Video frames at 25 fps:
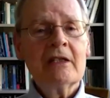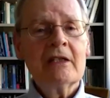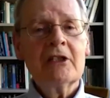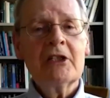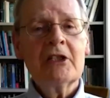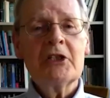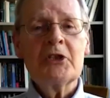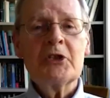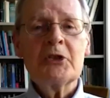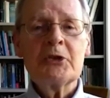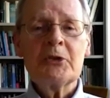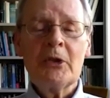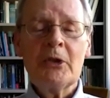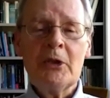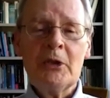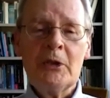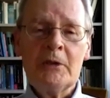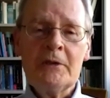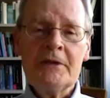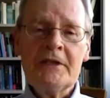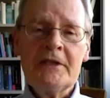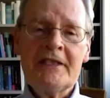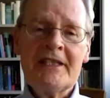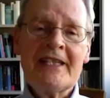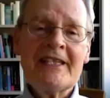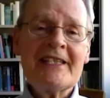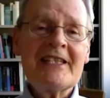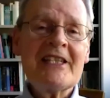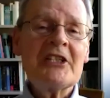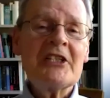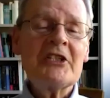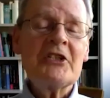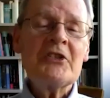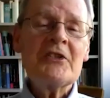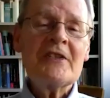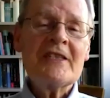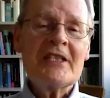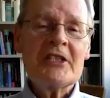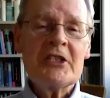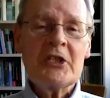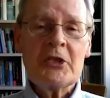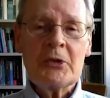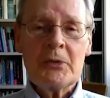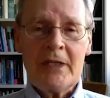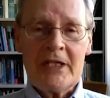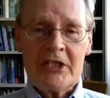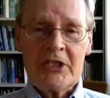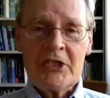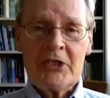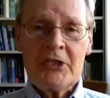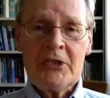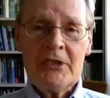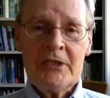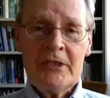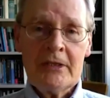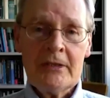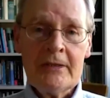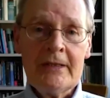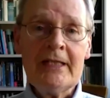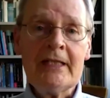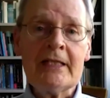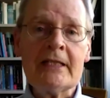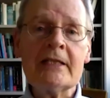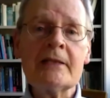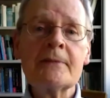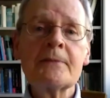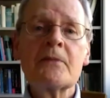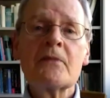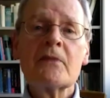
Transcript: control the decision situation they're in.